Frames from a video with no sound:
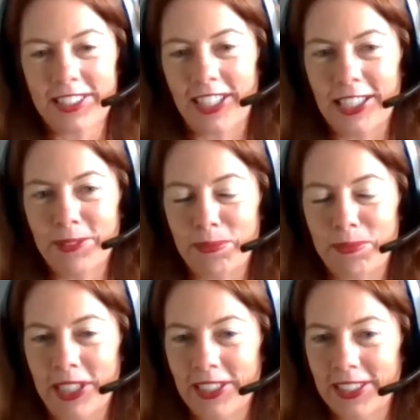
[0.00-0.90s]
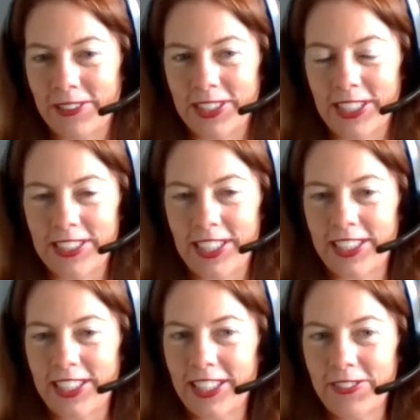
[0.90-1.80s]
cosmic parent that was going to take
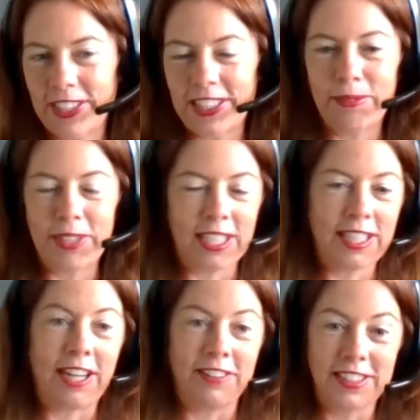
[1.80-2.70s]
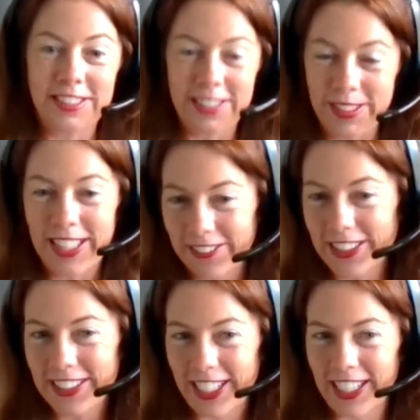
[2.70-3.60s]
care of it and give me an allowance. I mean, that
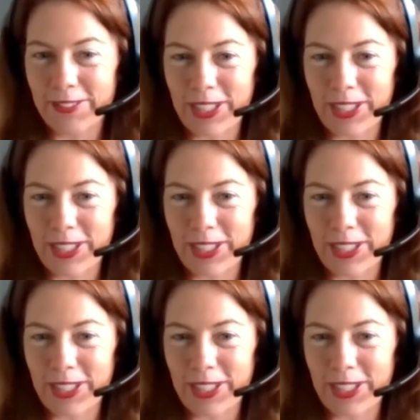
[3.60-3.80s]
was kind of